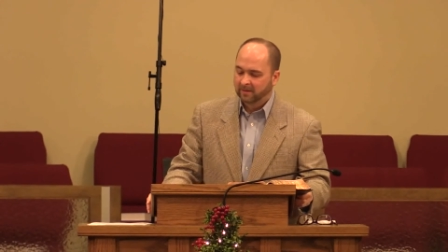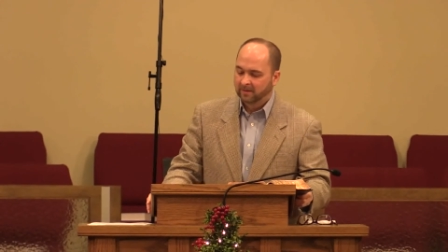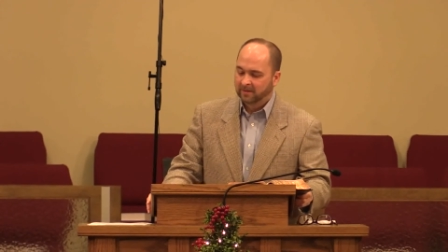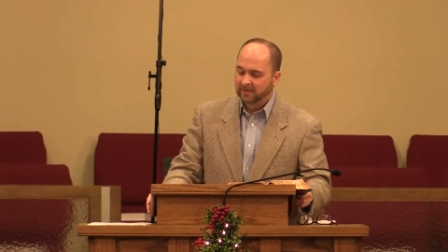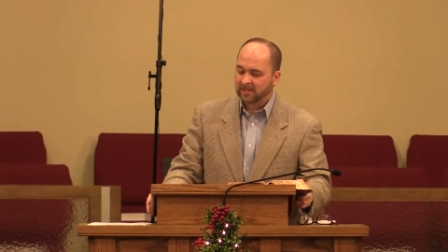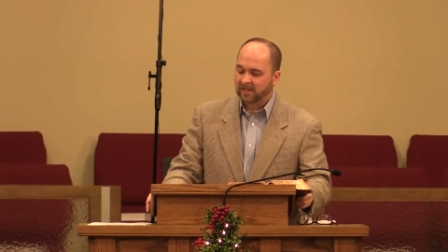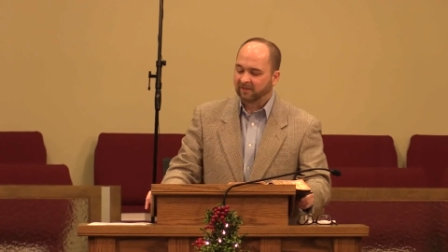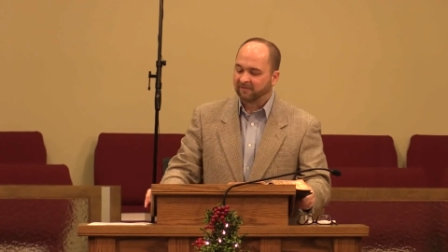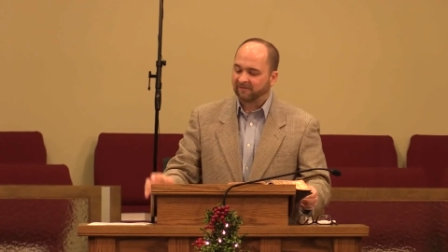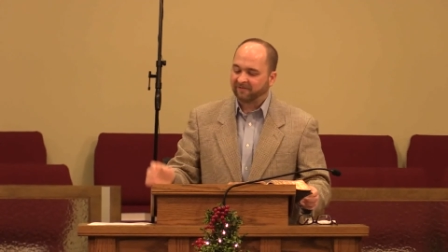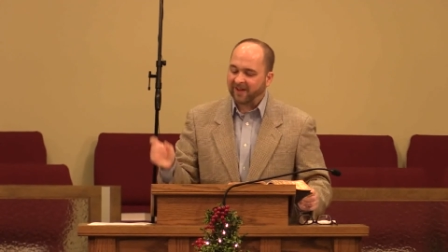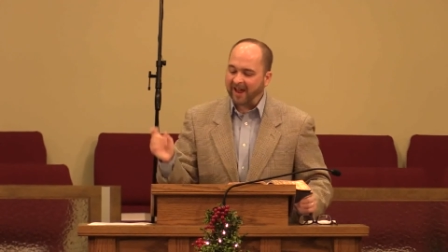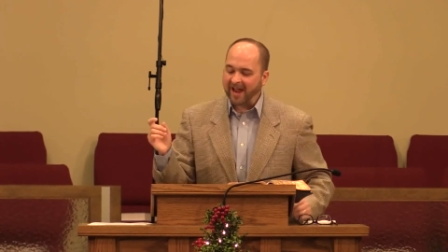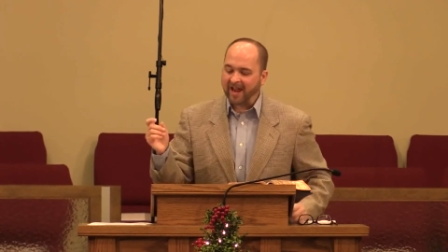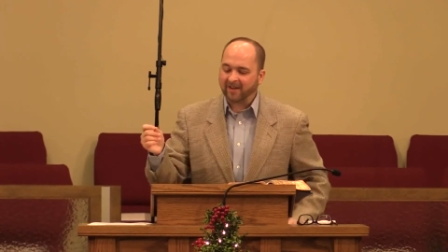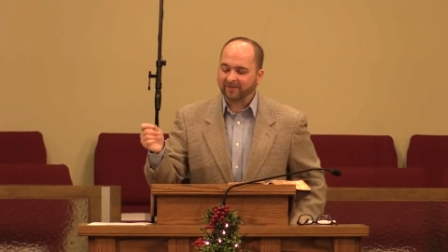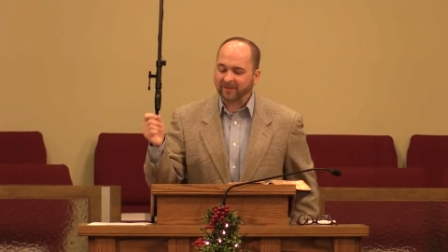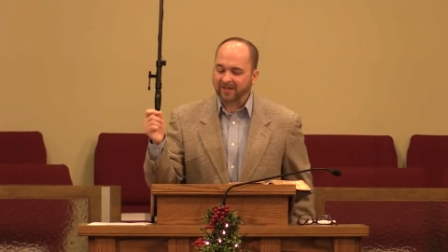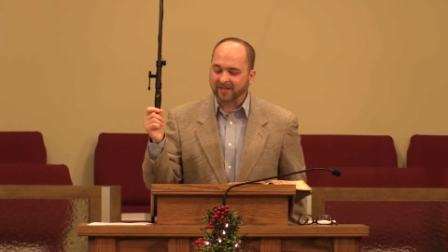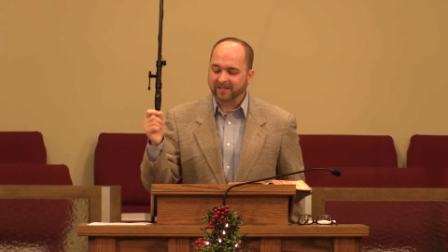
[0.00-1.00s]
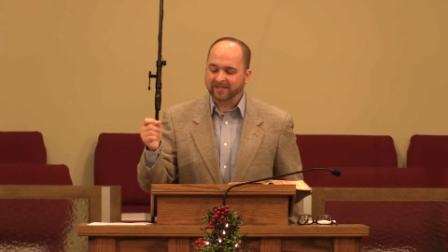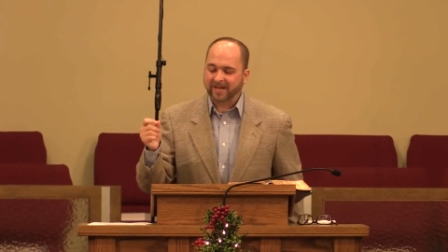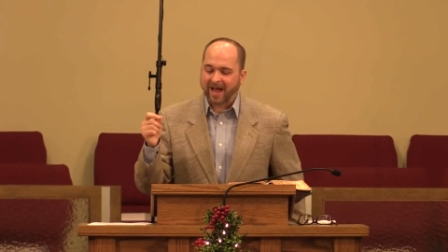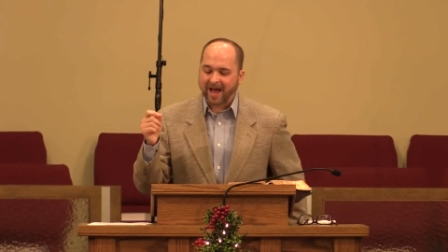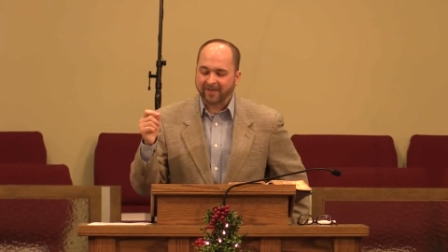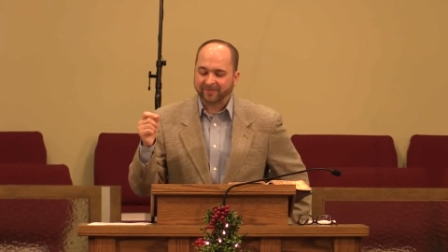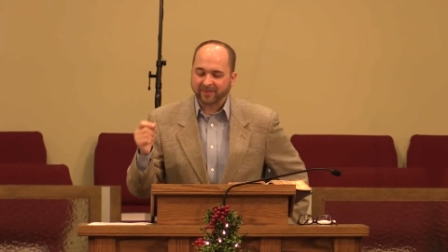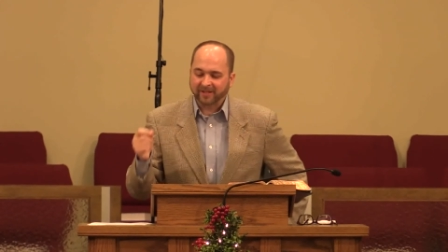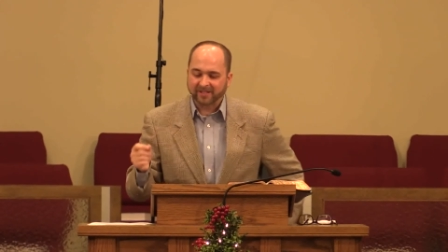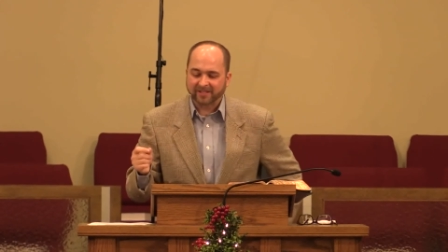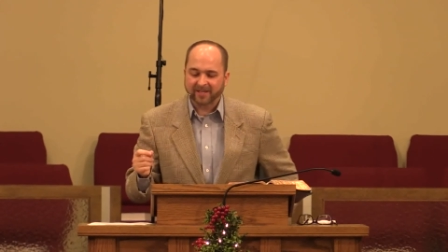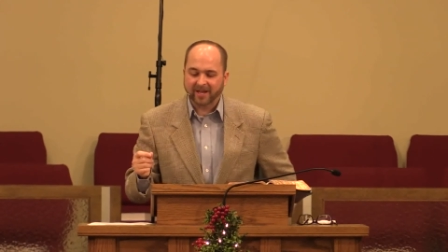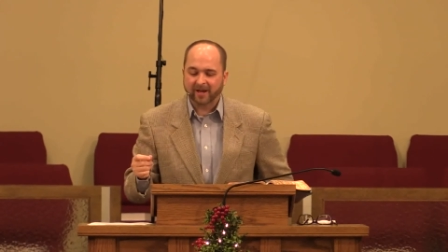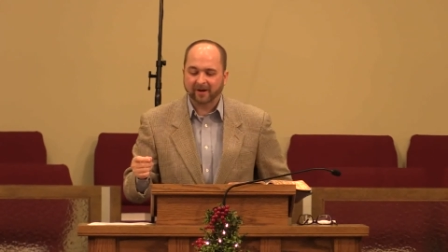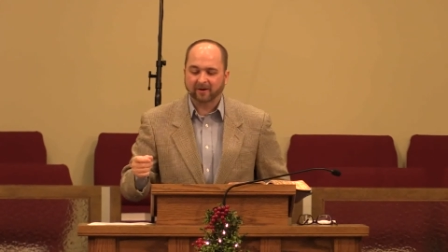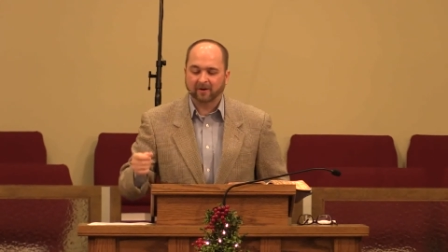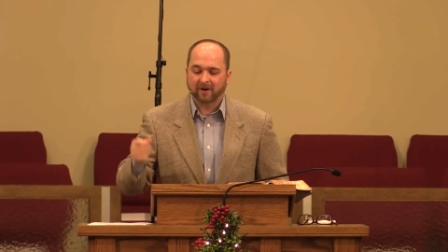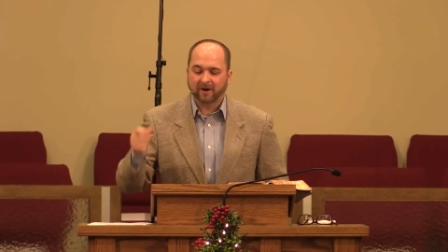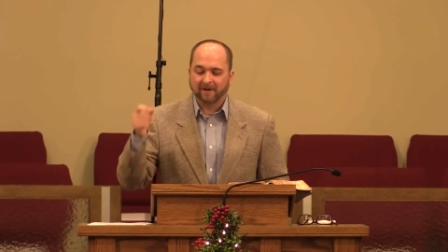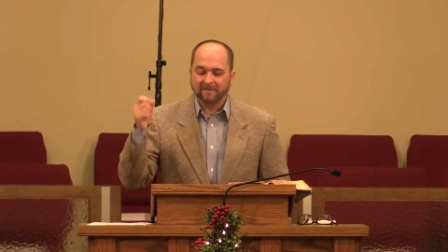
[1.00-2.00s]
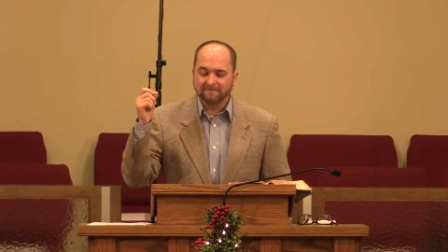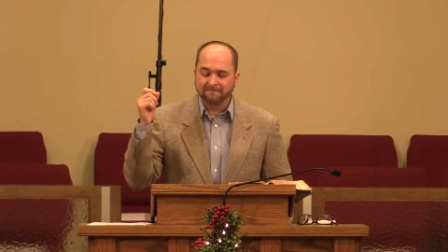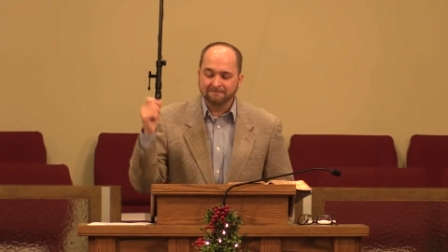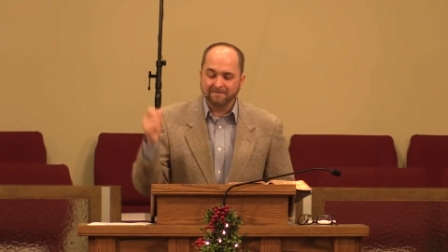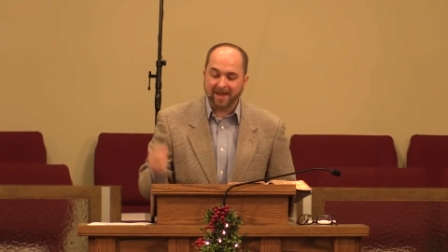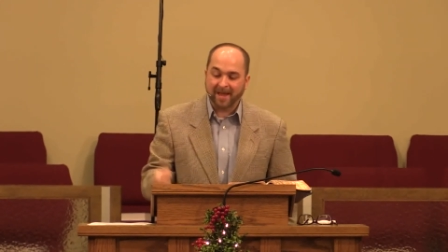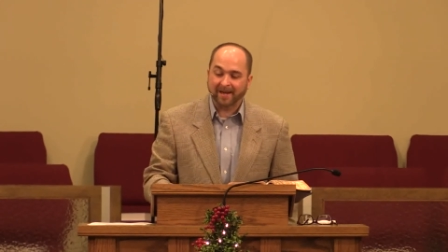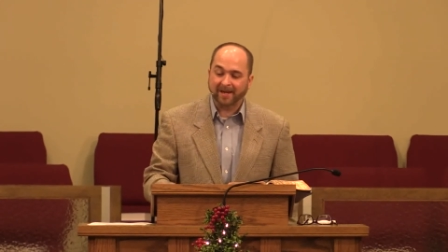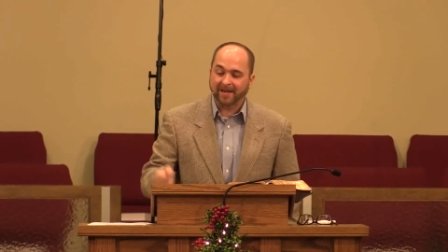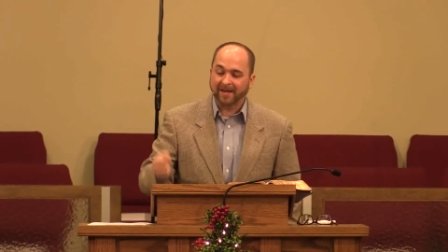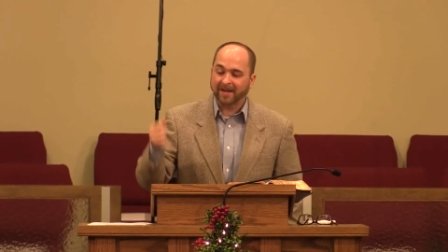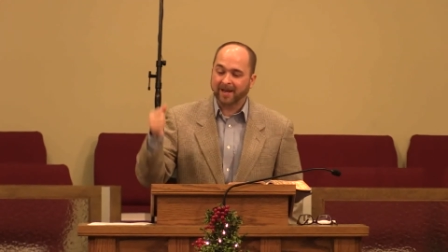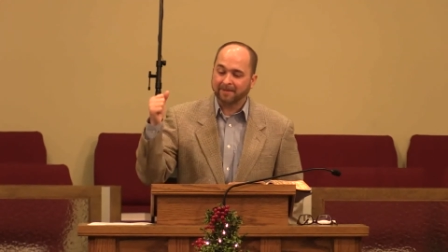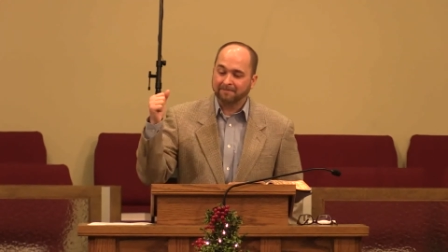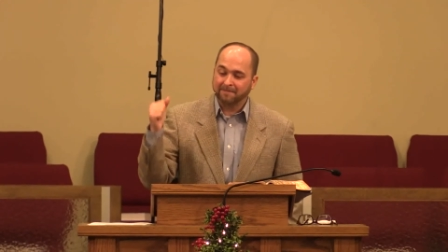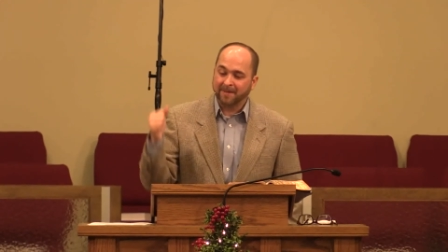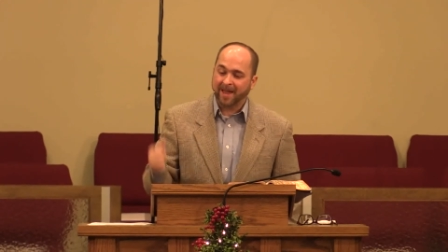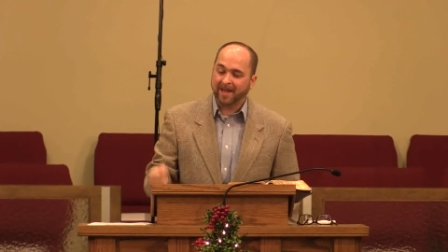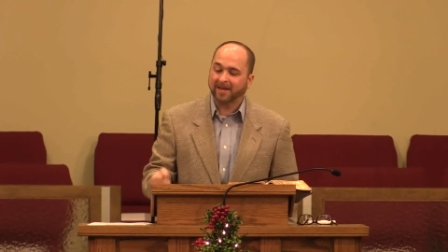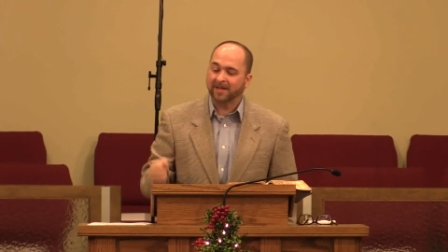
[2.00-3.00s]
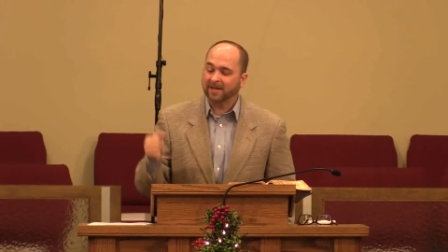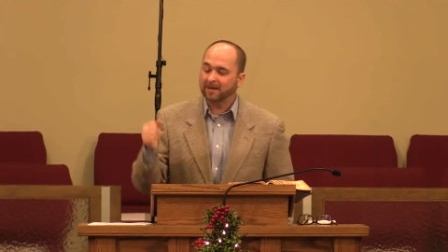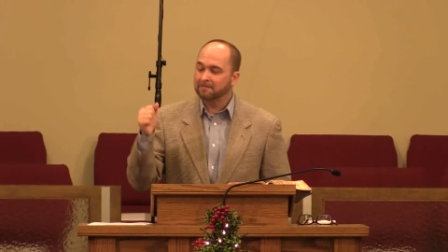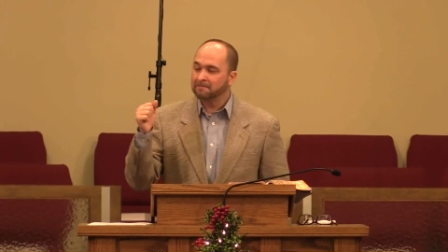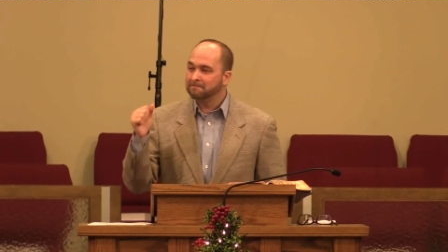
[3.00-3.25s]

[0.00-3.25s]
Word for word: See, faith is at the center of many, many,